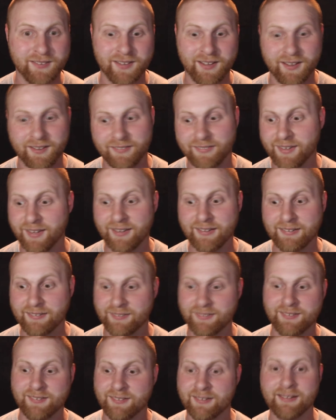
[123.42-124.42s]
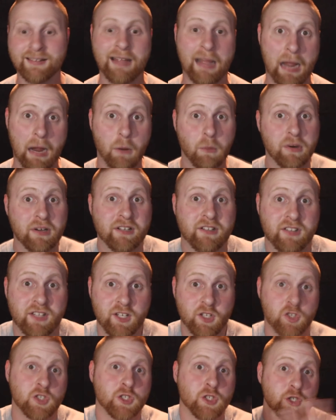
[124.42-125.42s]
Karate, and then I want
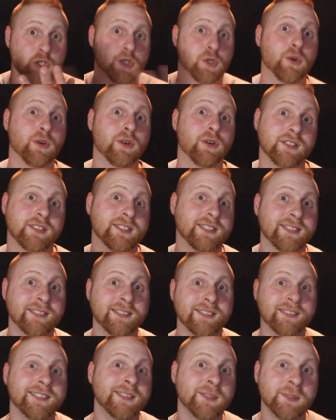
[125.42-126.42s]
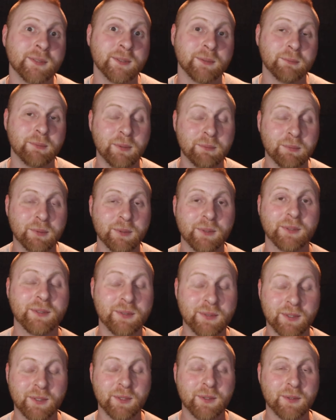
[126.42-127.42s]
to teach the swords to
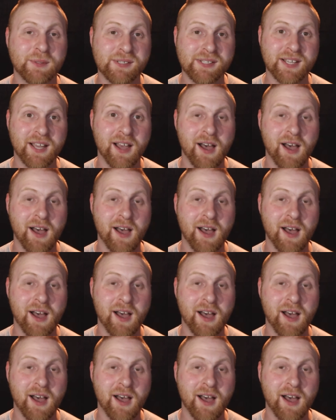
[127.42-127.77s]
people too.